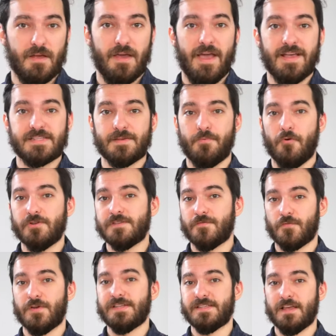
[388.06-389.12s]
It supports
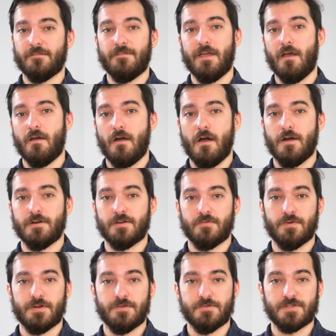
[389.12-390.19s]
FreeSync V R R to
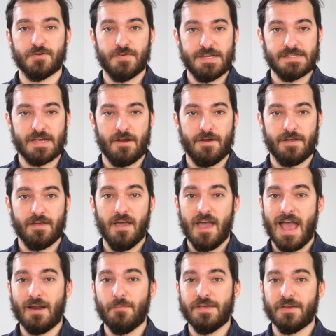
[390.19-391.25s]
reduce screen tearing,
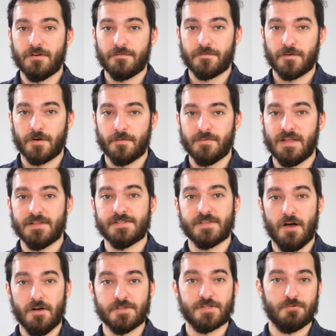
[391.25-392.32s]
and we confirmed that it's
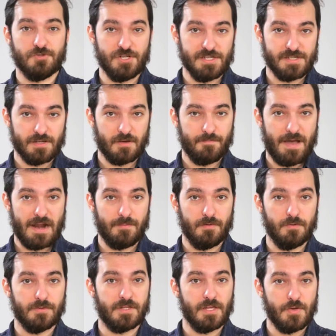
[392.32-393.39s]
also G Sync compatible
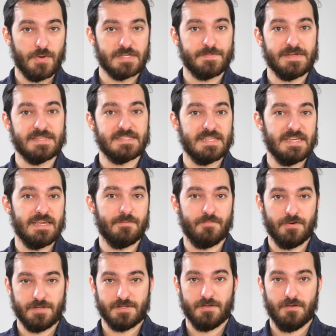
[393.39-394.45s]
with the U S B C
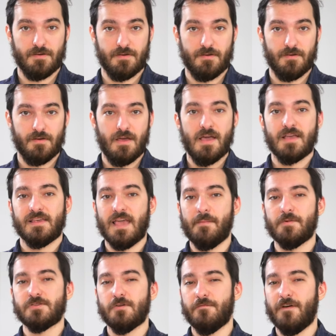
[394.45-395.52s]
input.
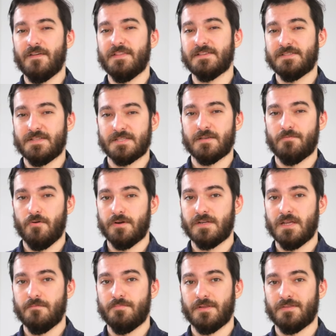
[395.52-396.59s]
Gamers will find this
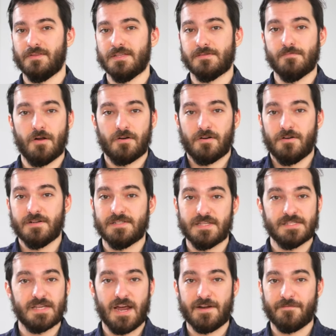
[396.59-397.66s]
disappointing, but this monitor is
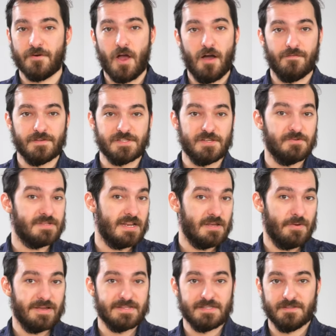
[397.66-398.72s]
designed for office use
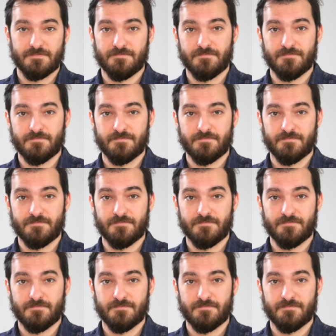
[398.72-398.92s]
anyways.